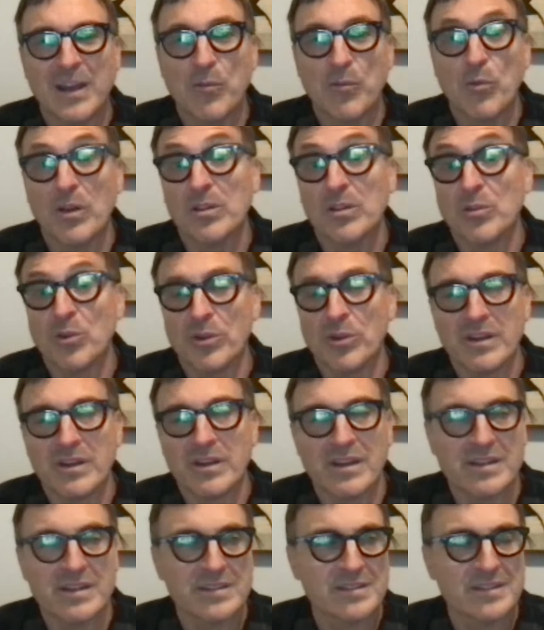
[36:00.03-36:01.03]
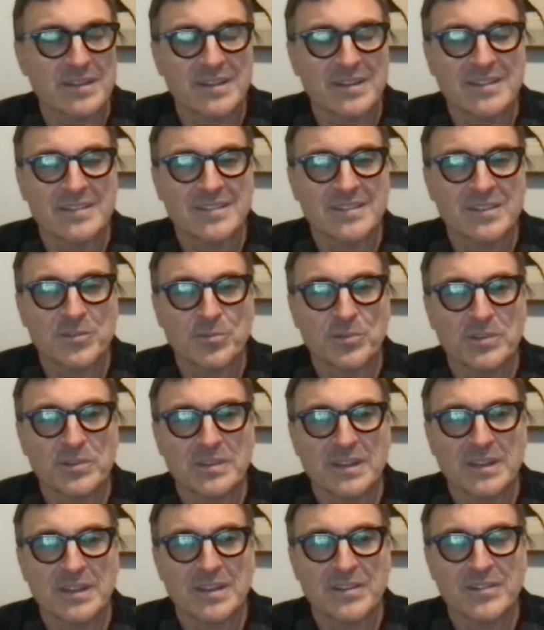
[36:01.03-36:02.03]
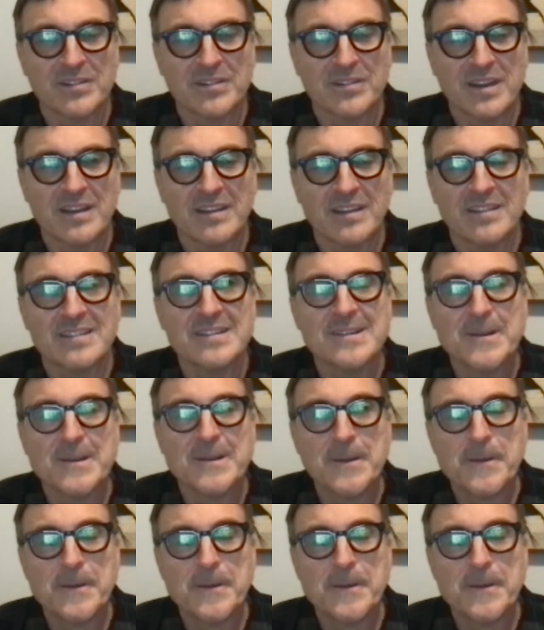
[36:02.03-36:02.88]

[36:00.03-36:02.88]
and how well organized it is. It's really entertaining.